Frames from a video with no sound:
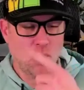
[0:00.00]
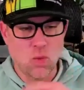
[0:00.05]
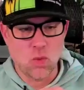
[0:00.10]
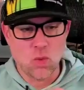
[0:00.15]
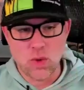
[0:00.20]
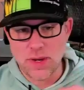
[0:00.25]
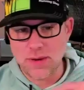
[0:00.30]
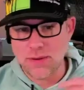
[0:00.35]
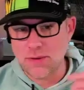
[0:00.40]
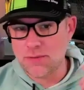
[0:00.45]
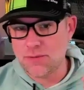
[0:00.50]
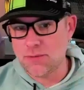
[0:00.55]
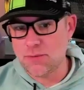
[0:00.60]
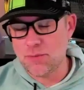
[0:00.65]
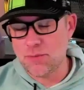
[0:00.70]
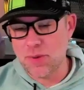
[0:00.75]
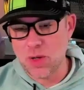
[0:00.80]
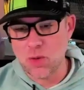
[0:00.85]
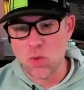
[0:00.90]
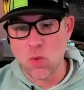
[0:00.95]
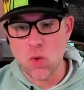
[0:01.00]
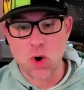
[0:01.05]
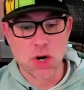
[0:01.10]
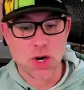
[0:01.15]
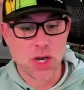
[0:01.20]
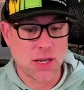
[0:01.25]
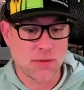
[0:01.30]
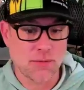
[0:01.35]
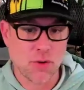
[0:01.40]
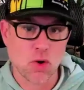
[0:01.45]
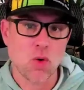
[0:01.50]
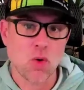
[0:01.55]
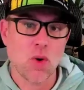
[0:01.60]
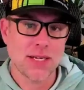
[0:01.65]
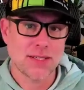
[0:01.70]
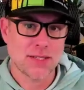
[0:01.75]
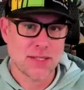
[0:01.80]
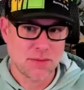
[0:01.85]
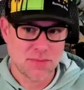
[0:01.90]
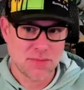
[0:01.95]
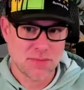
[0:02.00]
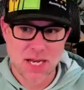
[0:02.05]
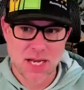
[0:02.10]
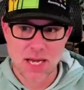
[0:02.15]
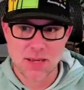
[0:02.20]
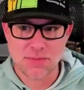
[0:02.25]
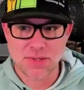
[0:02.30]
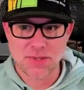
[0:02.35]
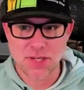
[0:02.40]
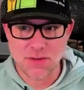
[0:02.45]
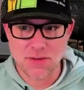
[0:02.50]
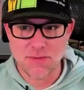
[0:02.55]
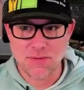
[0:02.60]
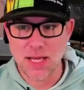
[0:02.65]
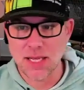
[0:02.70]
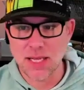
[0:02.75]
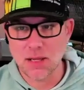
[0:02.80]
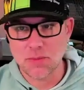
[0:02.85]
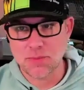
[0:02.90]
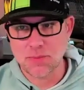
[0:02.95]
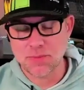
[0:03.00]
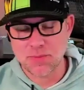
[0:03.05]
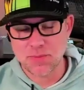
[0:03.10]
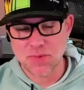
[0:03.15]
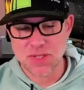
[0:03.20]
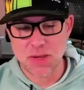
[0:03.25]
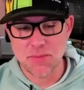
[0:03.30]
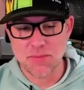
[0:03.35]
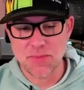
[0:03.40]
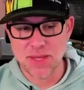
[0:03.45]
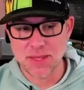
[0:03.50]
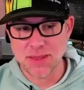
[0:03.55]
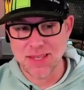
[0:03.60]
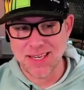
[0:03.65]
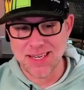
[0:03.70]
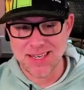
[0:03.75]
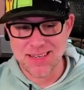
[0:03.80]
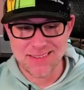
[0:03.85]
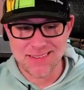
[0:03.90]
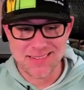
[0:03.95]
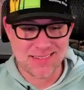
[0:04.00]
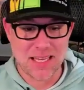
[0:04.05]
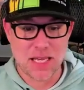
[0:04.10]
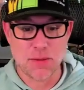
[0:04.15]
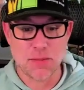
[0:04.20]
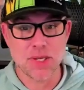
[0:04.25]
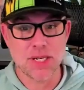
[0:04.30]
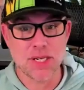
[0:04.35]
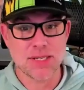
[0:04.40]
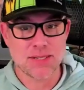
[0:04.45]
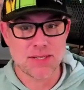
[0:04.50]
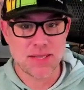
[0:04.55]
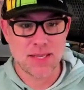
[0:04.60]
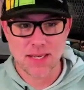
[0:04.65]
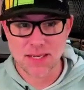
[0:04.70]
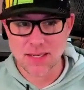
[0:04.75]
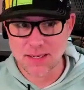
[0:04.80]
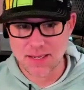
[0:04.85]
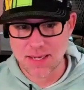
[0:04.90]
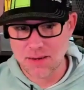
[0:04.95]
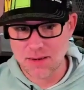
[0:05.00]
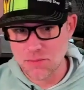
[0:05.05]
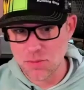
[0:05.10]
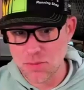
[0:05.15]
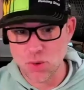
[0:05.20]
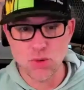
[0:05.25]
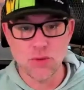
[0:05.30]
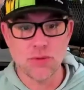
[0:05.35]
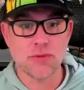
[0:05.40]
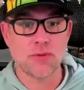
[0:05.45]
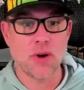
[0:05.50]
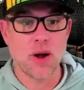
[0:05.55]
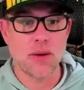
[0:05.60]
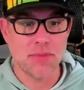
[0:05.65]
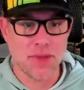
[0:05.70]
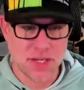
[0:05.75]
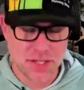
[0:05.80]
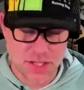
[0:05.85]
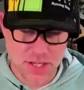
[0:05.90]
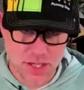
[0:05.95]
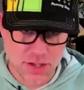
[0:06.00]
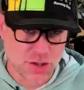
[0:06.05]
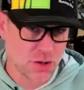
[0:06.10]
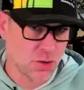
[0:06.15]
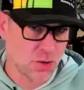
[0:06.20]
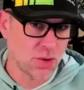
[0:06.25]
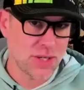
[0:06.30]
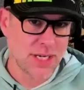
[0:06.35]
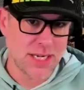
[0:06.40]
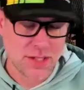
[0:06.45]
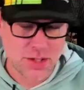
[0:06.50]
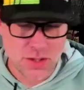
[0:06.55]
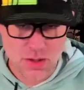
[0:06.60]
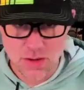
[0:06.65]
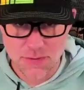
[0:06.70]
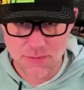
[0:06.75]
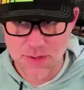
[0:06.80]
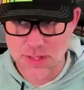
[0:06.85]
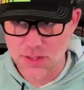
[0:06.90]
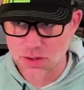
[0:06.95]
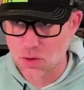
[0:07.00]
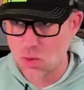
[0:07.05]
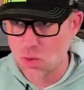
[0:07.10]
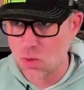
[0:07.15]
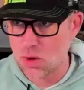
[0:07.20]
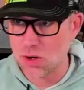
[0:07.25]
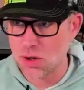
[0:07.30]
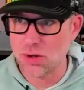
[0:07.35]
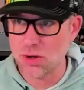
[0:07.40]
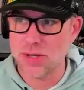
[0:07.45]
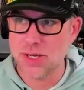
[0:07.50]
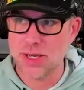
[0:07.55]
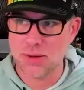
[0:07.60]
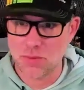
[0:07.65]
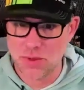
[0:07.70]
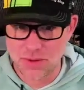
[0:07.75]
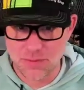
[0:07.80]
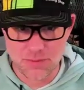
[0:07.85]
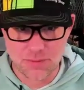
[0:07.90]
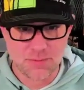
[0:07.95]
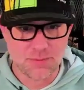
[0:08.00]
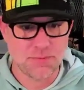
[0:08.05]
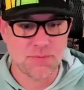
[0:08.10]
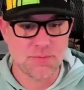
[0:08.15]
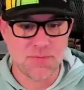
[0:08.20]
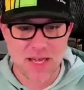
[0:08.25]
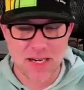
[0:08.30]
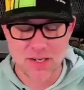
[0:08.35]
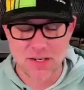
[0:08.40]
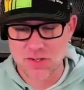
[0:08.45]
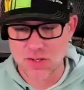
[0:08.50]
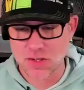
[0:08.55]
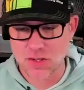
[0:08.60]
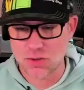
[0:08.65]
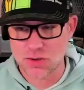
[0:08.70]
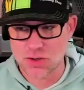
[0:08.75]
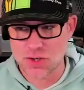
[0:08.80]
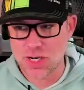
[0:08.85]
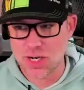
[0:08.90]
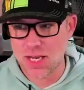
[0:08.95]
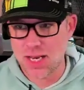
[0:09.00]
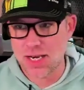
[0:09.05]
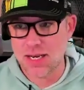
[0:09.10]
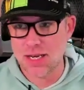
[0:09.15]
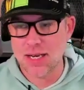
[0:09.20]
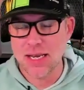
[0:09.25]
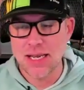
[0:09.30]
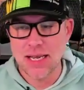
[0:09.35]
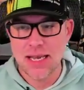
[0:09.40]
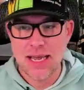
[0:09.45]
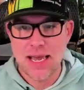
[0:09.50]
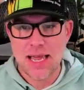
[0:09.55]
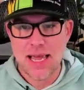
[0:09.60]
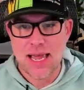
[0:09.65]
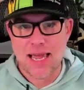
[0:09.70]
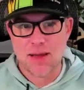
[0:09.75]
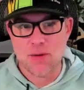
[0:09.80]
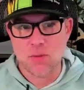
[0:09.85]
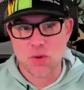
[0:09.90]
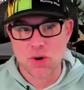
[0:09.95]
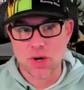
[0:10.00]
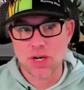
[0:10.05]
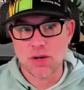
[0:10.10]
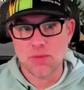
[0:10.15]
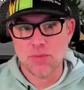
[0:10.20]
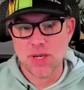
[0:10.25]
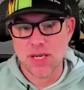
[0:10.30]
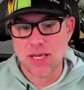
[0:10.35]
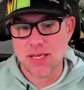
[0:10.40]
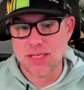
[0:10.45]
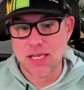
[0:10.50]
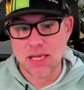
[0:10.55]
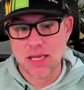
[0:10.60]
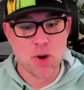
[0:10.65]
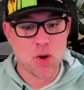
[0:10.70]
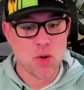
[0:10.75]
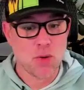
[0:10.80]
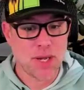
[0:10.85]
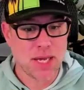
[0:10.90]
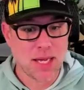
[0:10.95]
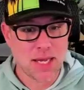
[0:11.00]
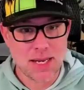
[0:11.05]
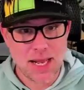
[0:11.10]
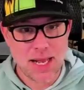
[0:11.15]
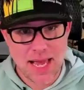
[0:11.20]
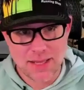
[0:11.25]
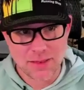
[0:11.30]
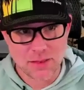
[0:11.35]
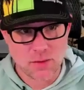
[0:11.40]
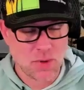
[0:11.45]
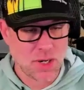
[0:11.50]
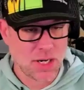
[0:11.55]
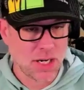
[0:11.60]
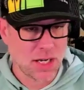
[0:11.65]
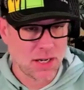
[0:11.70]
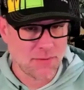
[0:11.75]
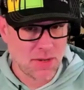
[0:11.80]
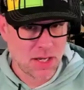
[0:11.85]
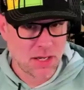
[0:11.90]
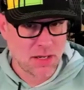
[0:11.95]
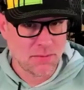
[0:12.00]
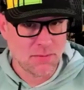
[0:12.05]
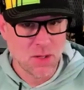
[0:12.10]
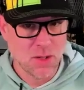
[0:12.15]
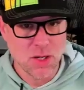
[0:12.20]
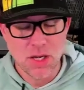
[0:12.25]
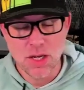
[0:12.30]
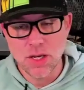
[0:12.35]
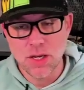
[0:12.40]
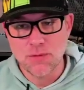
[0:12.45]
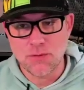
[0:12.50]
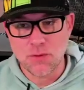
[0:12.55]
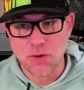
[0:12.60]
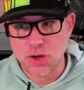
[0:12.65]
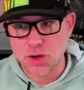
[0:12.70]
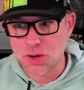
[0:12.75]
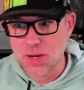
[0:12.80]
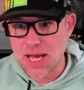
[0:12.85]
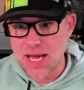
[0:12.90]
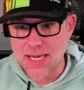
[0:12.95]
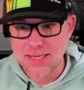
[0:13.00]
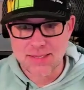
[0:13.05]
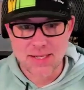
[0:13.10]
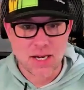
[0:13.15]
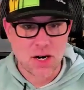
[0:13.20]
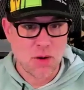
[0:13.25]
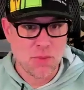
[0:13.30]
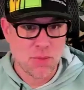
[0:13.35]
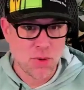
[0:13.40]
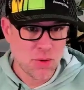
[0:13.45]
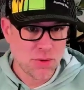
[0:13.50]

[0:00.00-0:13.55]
We've been working for quite some time to develop something that is seamless, that can move from the digital into the physical world, and we've found a solution, and we're going to be demoing it at the running event for you guys at our